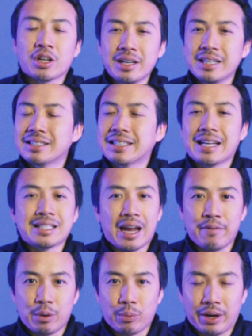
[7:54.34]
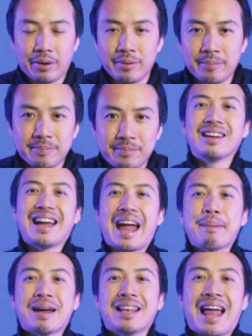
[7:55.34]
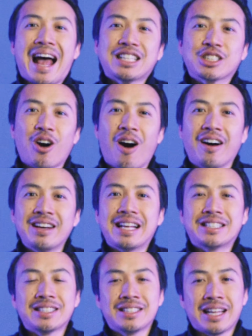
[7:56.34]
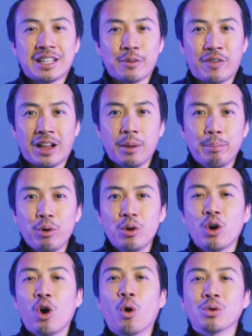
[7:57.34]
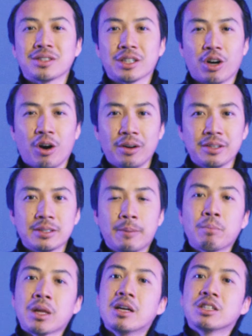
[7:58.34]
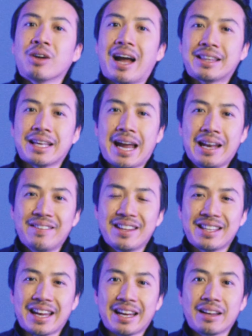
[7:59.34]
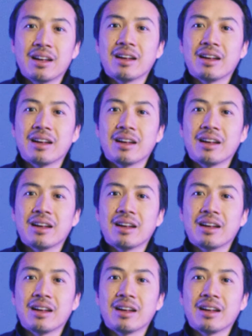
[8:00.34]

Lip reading: going to see this everywhere. And my last con is just that the developer holds the cards. So at the end of the day,